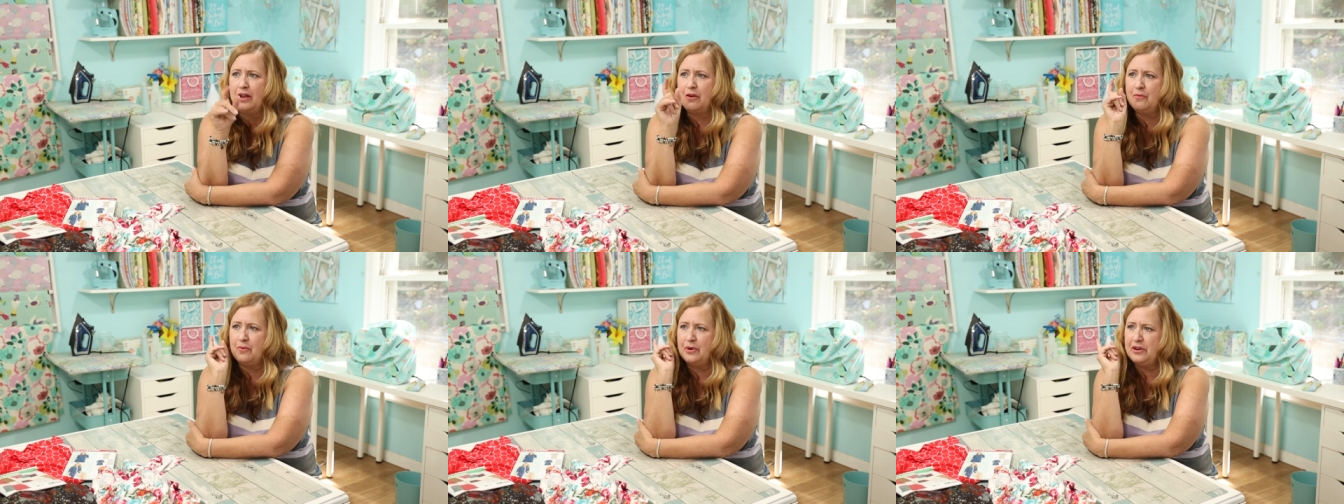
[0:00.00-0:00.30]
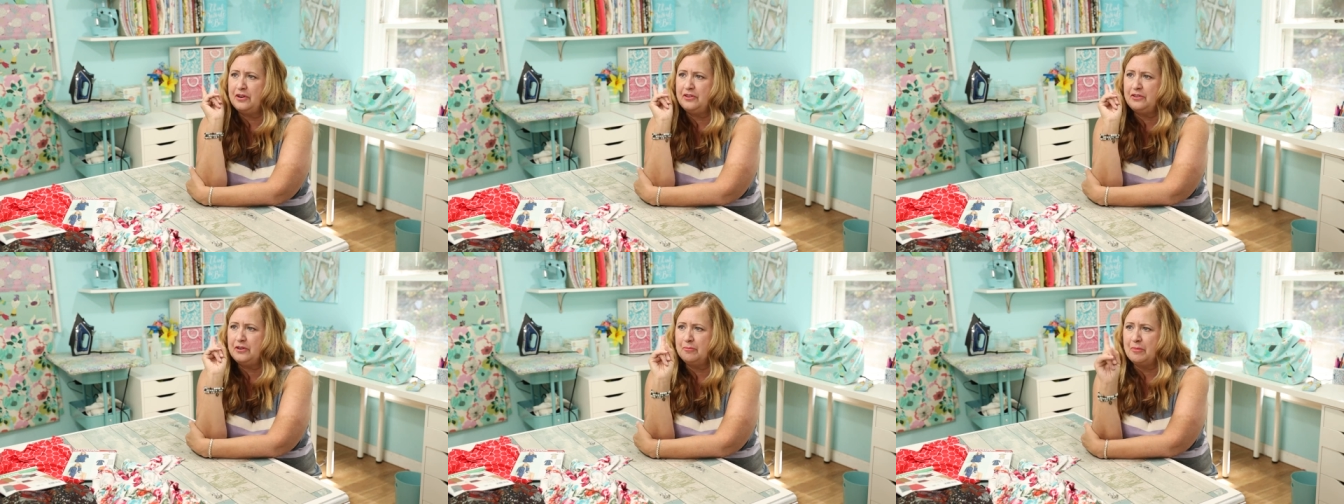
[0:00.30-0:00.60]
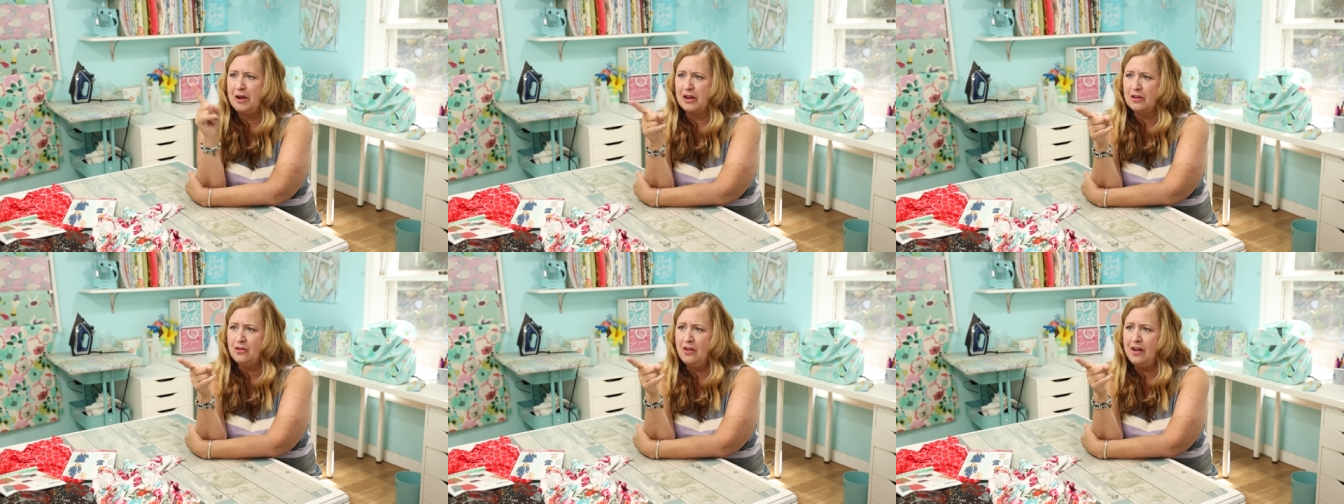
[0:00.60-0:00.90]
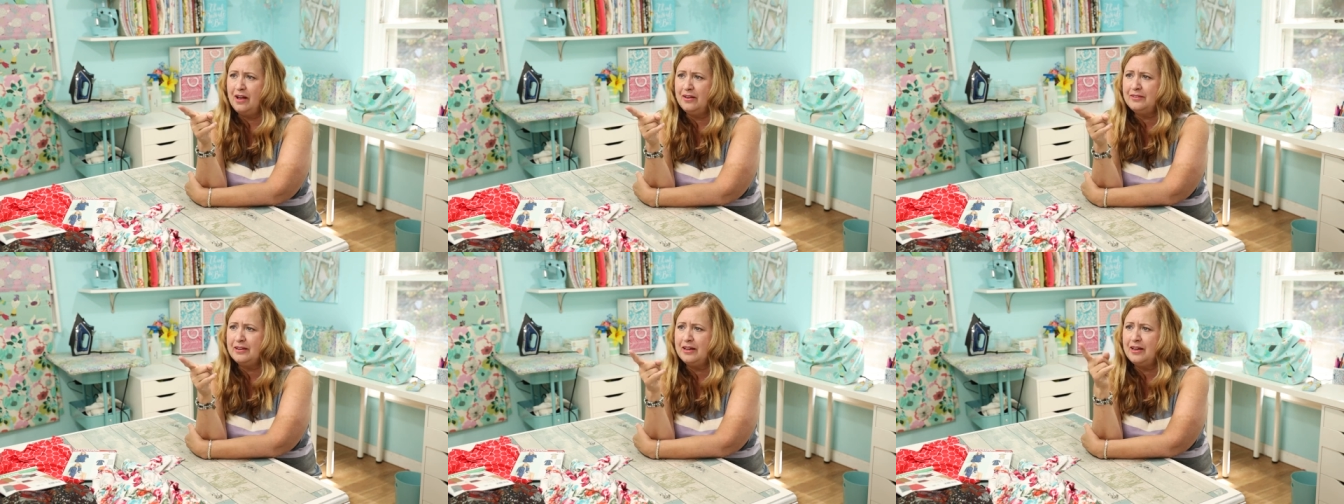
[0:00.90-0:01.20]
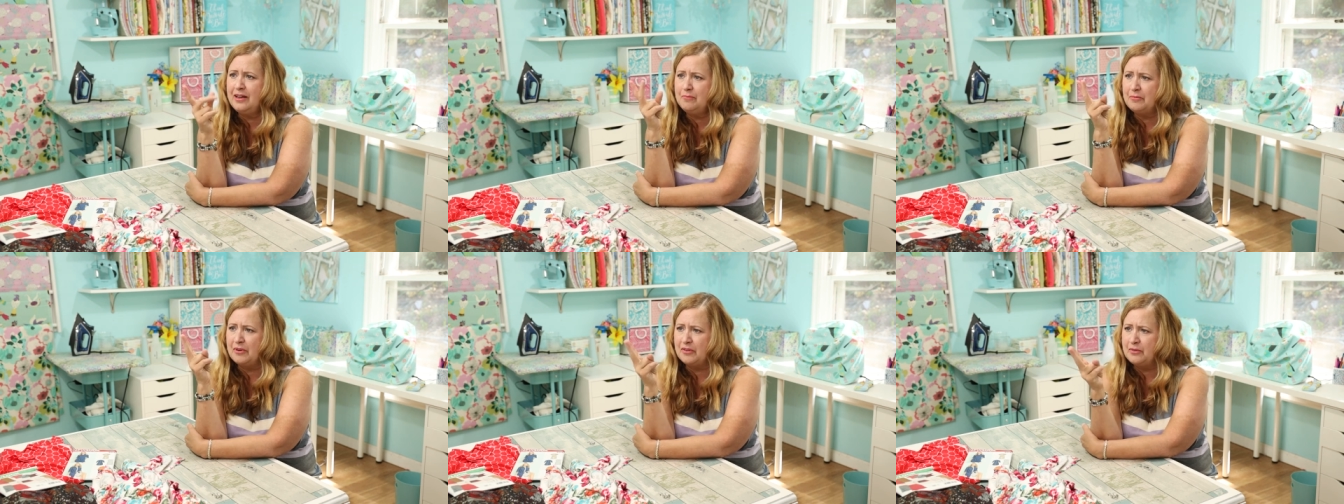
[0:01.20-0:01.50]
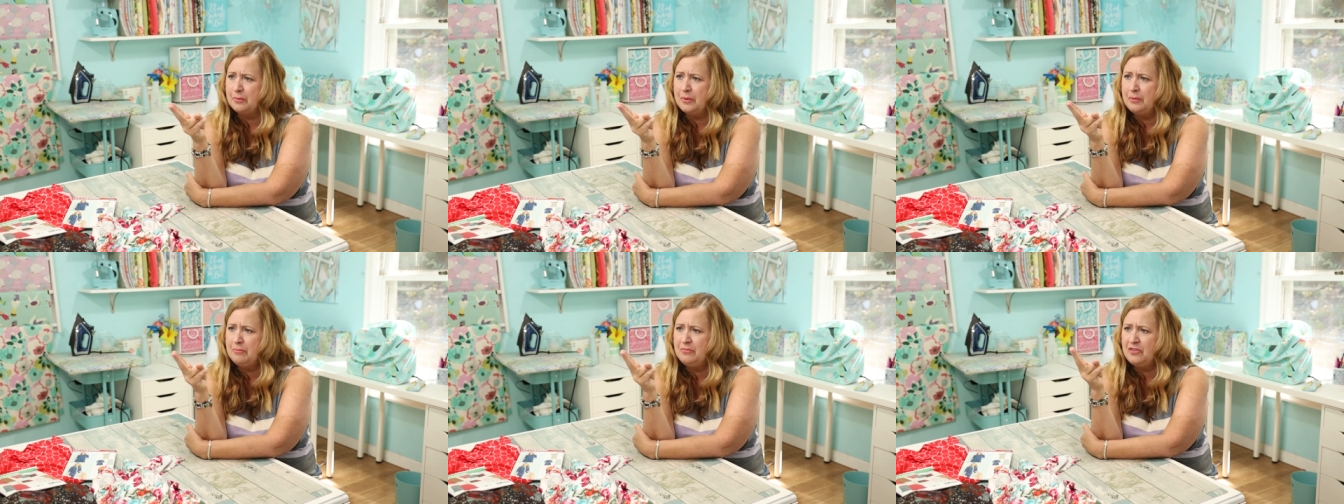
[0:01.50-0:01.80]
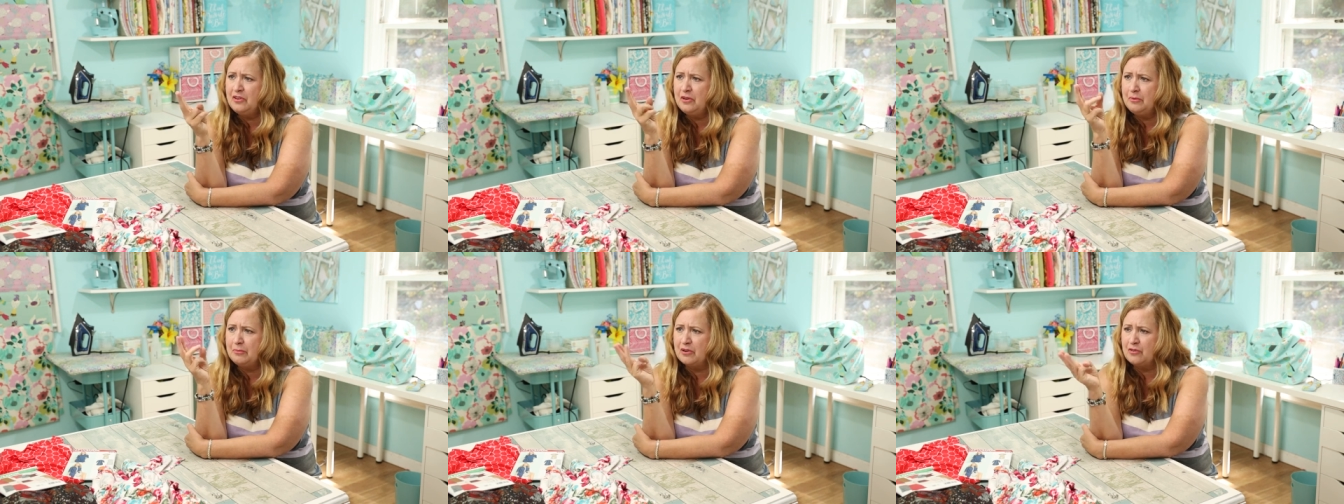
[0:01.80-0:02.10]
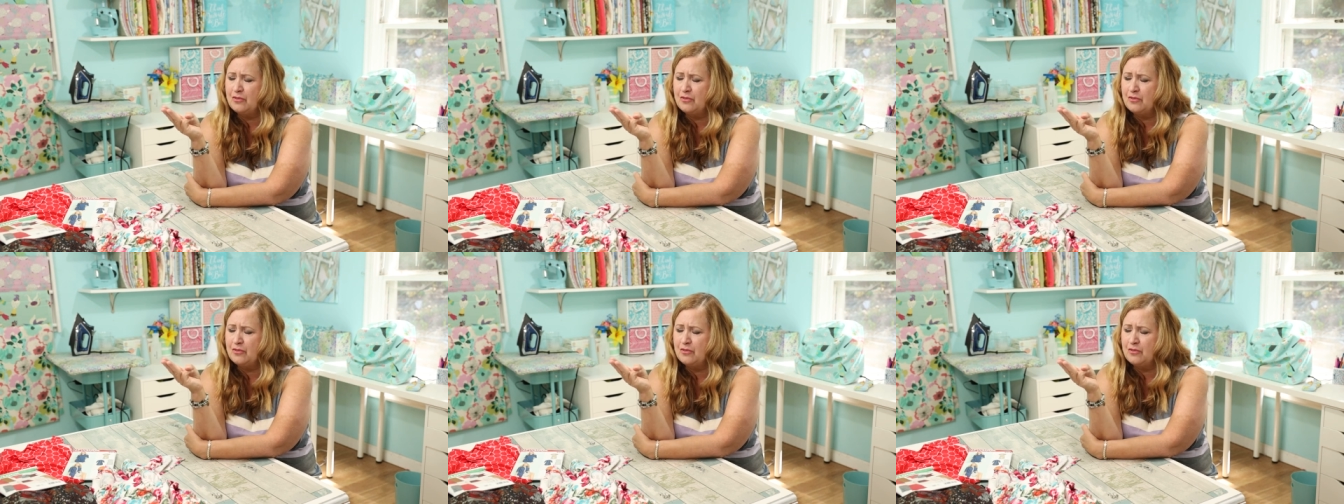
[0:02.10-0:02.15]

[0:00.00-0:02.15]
I want to do my closet, my swimsuit,